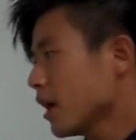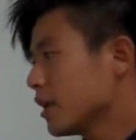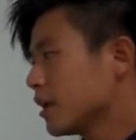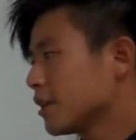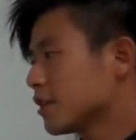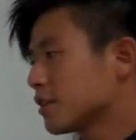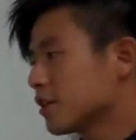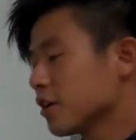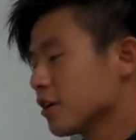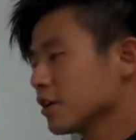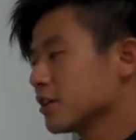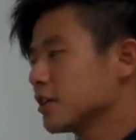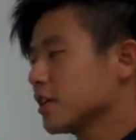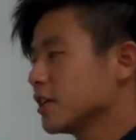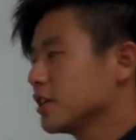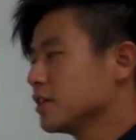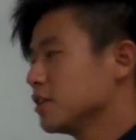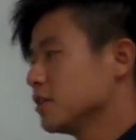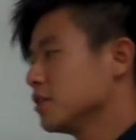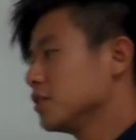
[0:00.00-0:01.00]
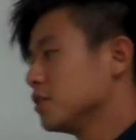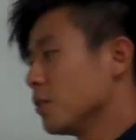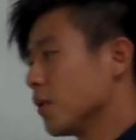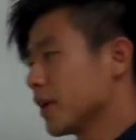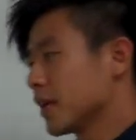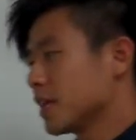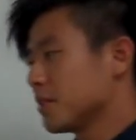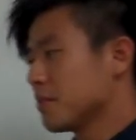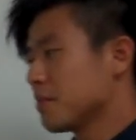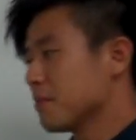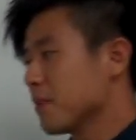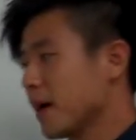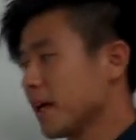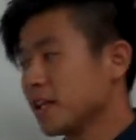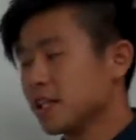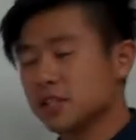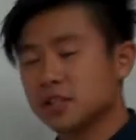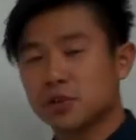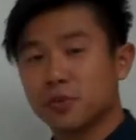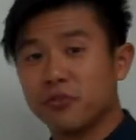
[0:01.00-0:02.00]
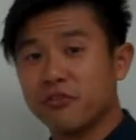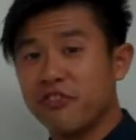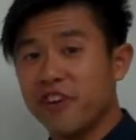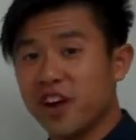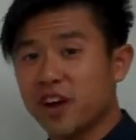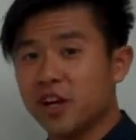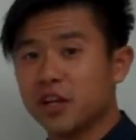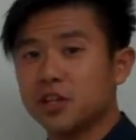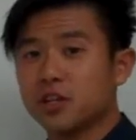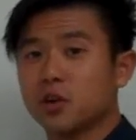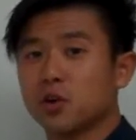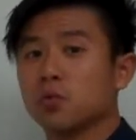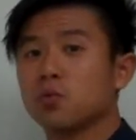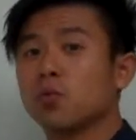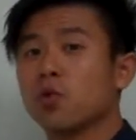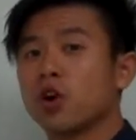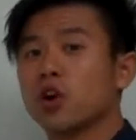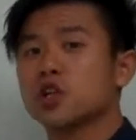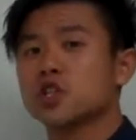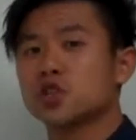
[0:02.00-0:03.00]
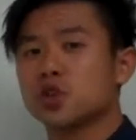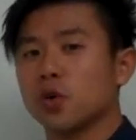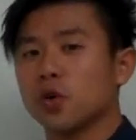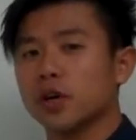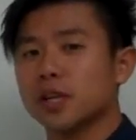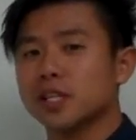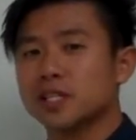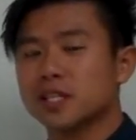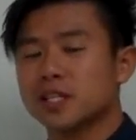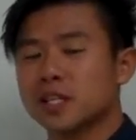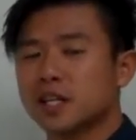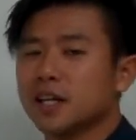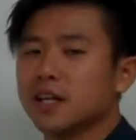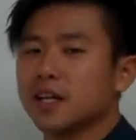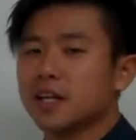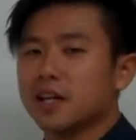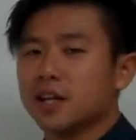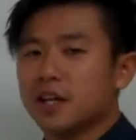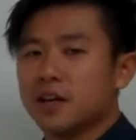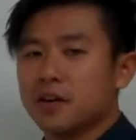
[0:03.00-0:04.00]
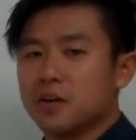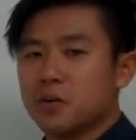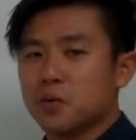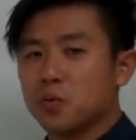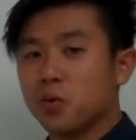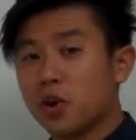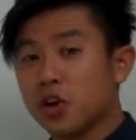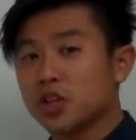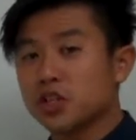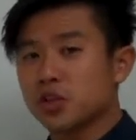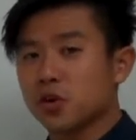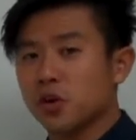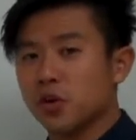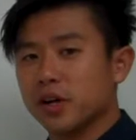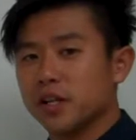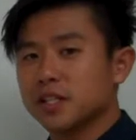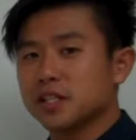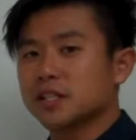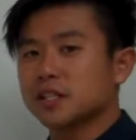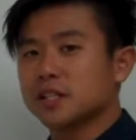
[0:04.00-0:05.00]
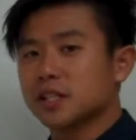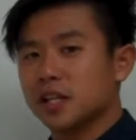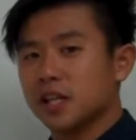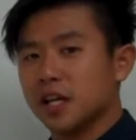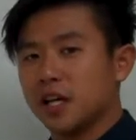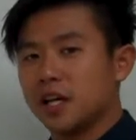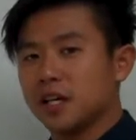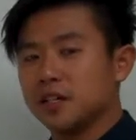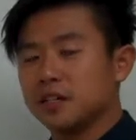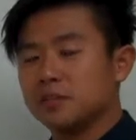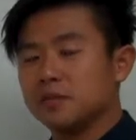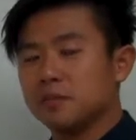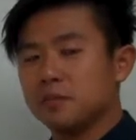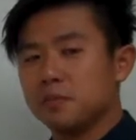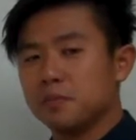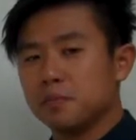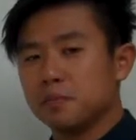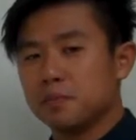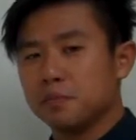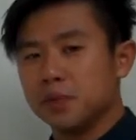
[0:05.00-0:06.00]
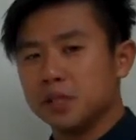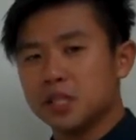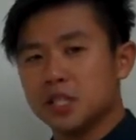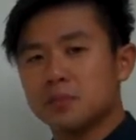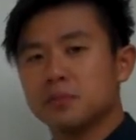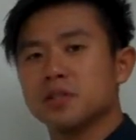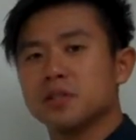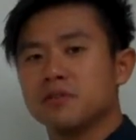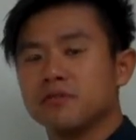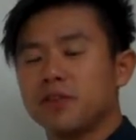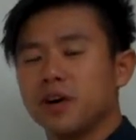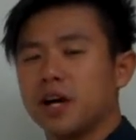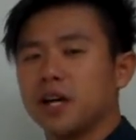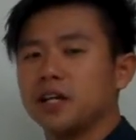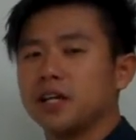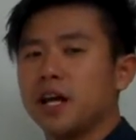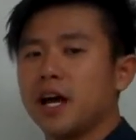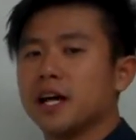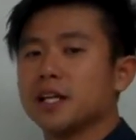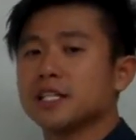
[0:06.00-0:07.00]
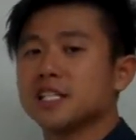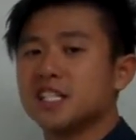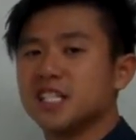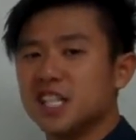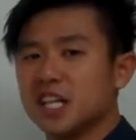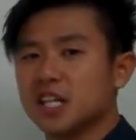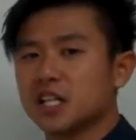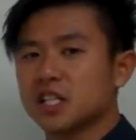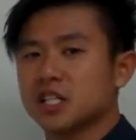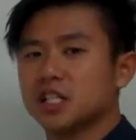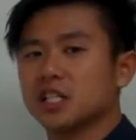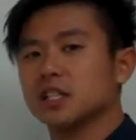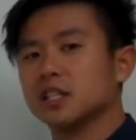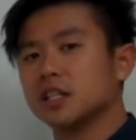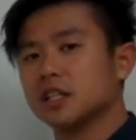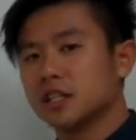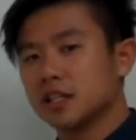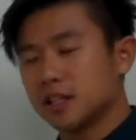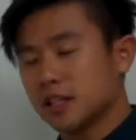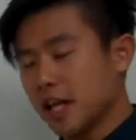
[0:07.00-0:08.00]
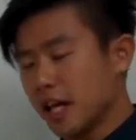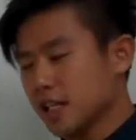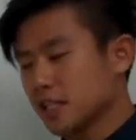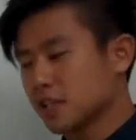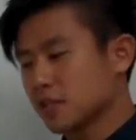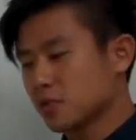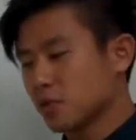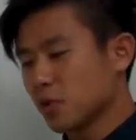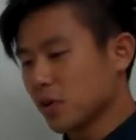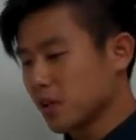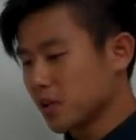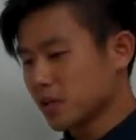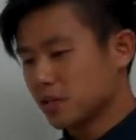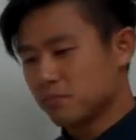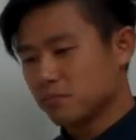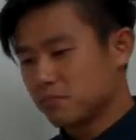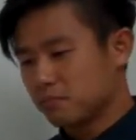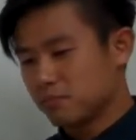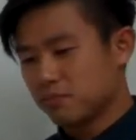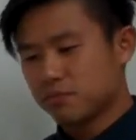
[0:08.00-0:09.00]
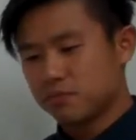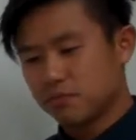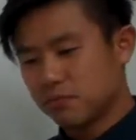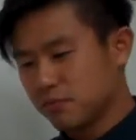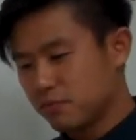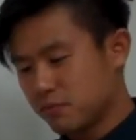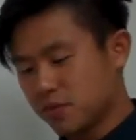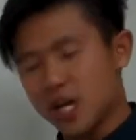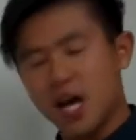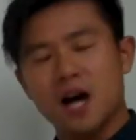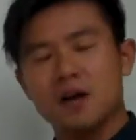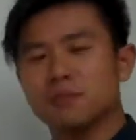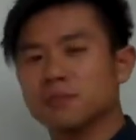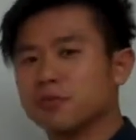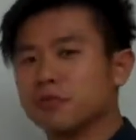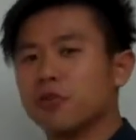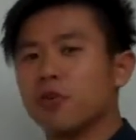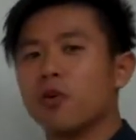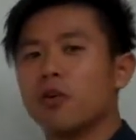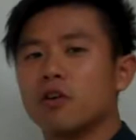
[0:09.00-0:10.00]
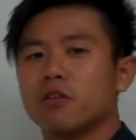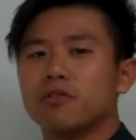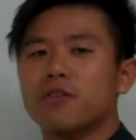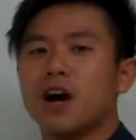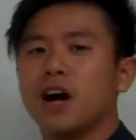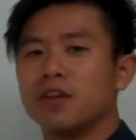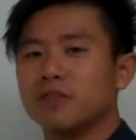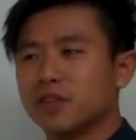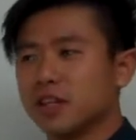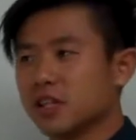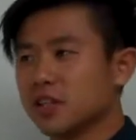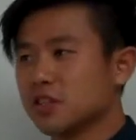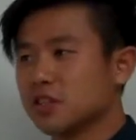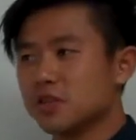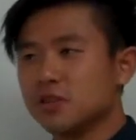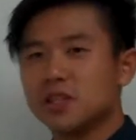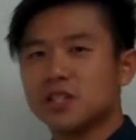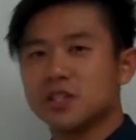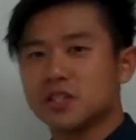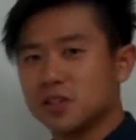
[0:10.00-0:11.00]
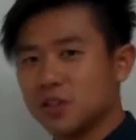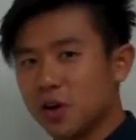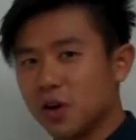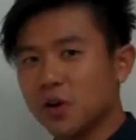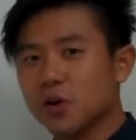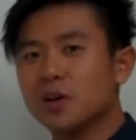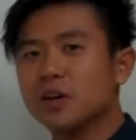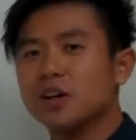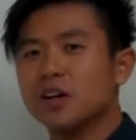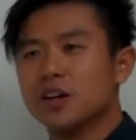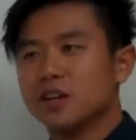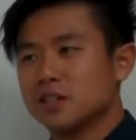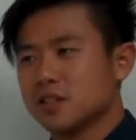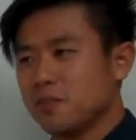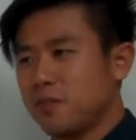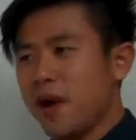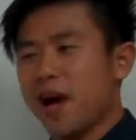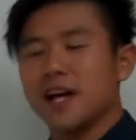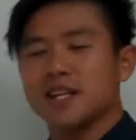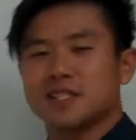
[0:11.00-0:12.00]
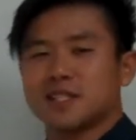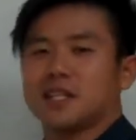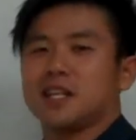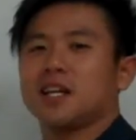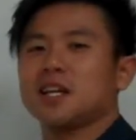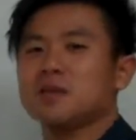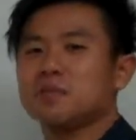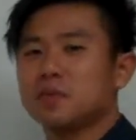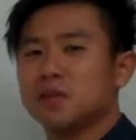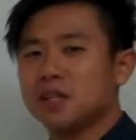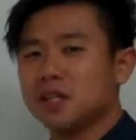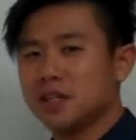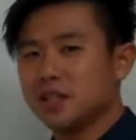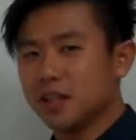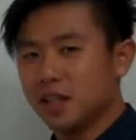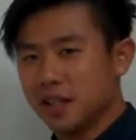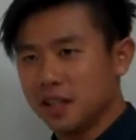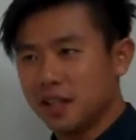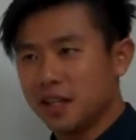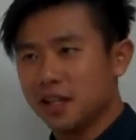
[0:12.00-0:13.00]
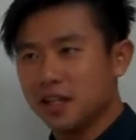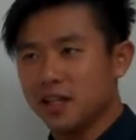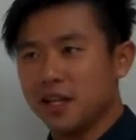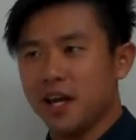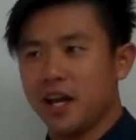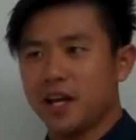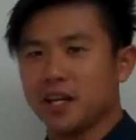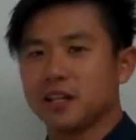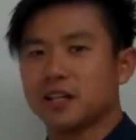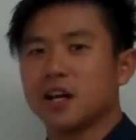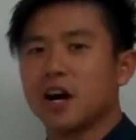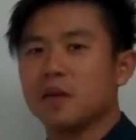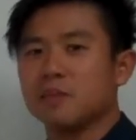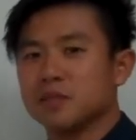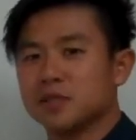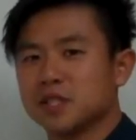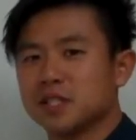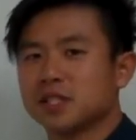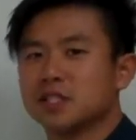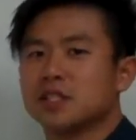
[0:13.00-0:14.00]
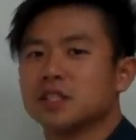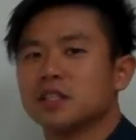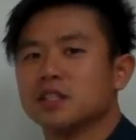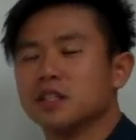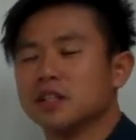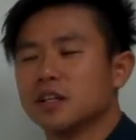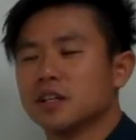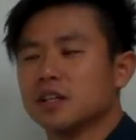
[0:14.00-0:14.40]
And the third thing you want to keep in mind is to vary your word choice. Word choice can be simply defined as diction. That's one of the top 4 or 5 things you need to know to pass the AP Lit and Composition